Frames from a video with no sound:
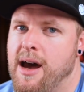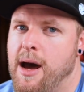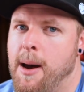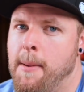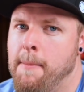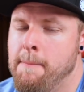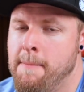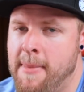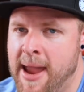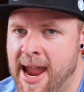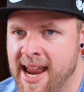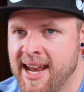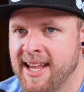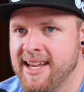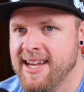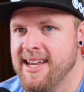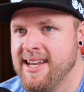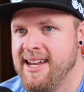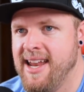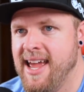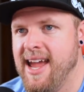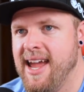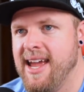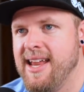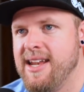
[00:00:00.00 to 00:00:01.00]
A
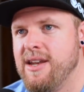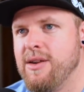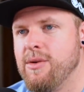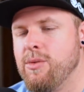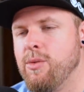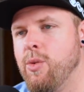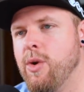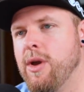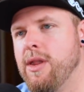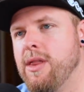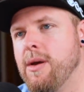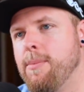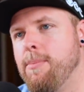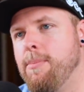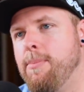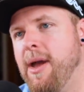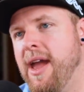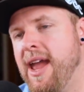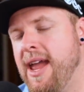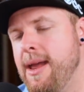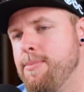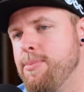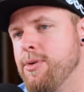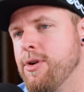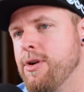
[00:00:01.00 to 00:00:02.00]
mannequin head with a
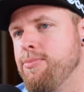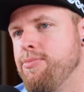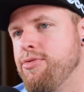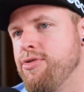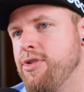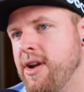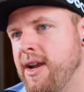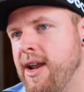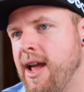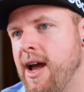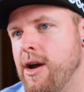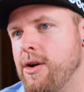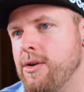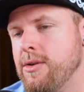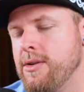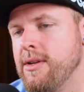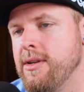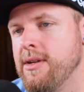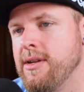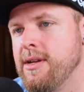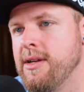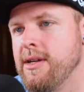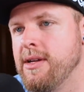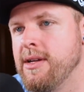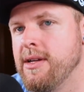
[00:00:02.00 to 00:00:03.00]
paper
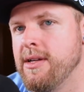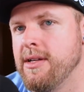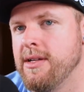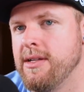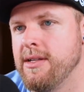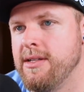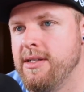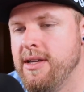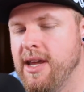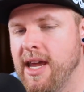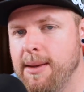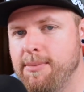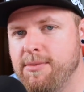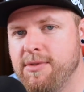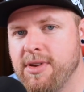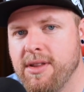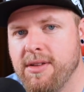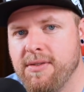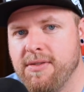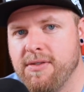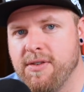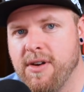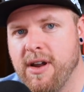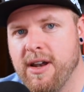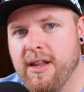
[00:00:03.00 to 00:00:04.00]
printout taped to
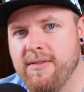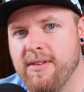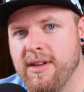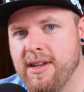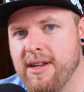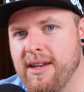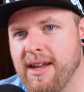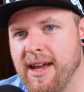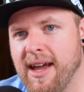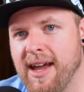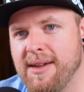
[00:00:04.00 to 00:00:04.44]
the front of it.